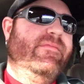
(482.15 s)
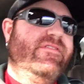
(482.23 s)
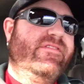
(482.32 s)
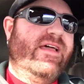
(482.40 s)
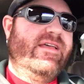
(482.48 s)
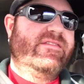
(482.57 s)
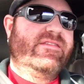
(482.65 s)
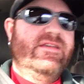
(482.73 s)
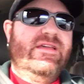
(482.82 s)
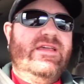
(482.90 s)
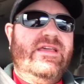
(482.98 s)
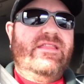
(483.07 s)
Says
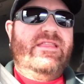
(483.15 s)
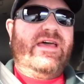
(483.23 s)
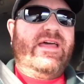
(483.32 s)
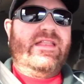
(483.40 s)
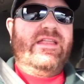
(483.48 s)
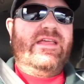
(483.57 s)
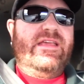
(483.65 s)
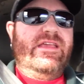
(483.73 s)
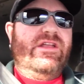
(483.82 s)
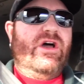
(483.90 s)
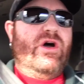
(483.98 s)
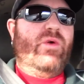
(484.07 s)
that,
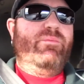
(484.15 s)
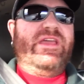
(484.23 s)
you know,